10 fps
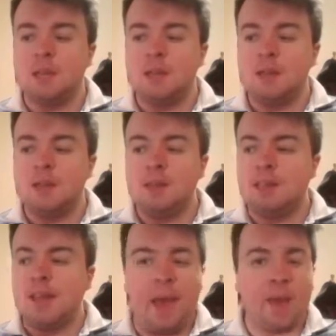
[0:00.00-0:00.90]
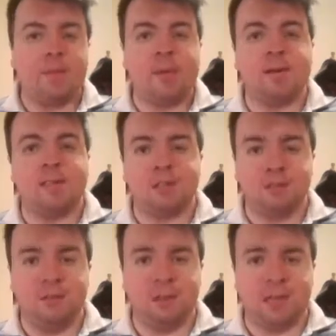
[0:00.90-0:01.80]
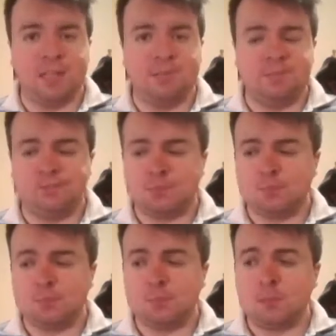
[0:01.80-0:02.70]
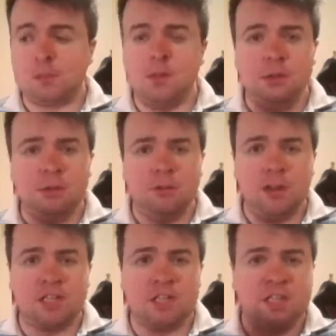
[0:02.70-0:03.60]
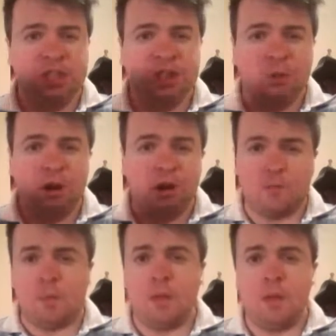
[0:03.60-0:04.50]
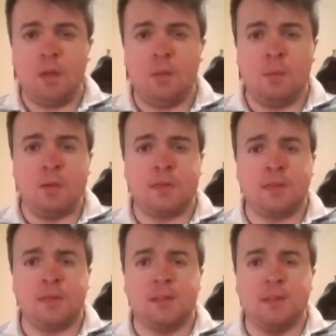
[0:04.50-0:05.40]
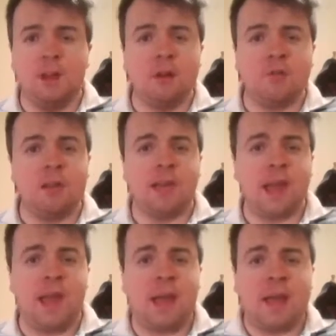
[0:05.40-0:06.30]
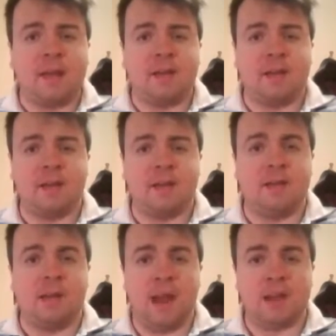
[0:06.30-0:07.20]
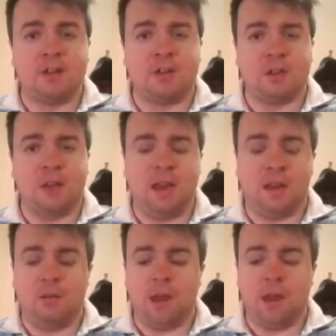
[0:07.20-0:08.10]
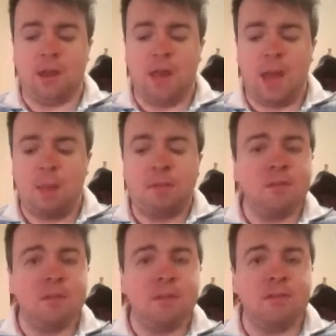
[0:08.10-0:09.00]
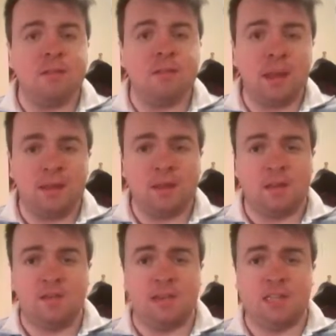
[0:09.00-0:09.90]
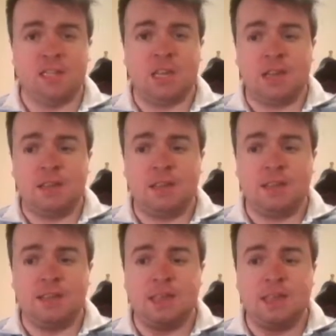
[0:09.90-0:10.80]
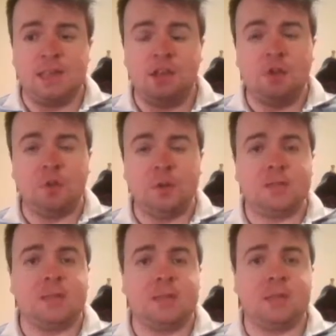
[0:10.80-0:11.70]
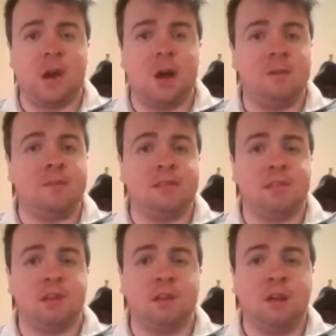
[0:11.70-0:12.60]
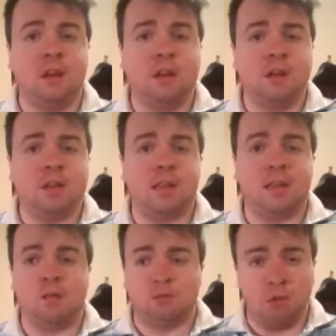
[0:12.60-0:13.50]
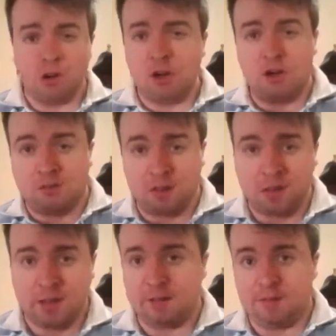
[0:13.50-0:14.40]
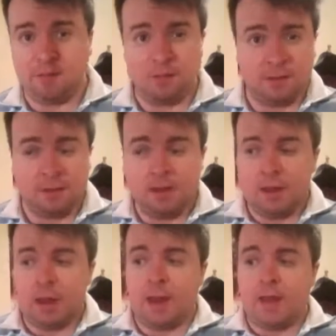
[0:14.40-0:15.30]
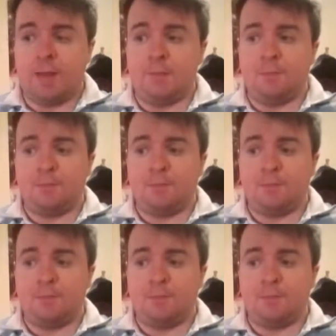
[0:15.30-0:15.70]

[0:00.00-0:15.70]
the inhabitants of the village do eventually show up, but they're not really acting natural in any way. And before they even make it to the village, they see a unit officer just like run off a cliff, and